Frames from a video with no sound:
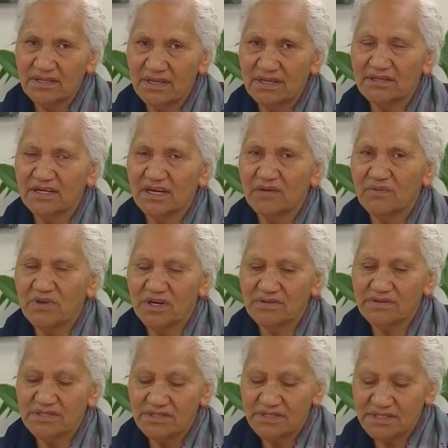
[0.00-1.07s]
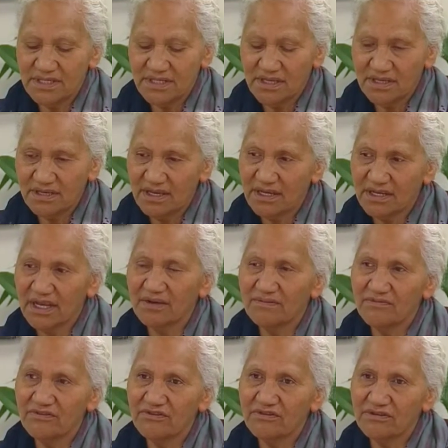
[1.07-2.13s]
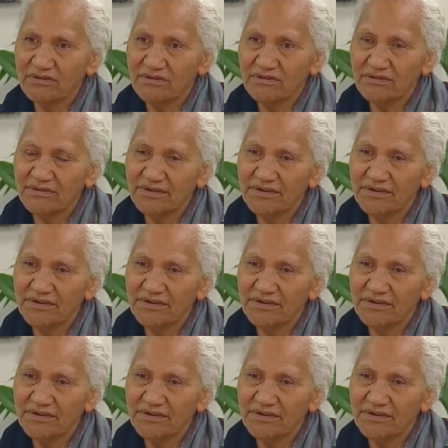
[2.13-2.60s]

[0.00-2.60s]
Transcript: at that time when I was nursing had come through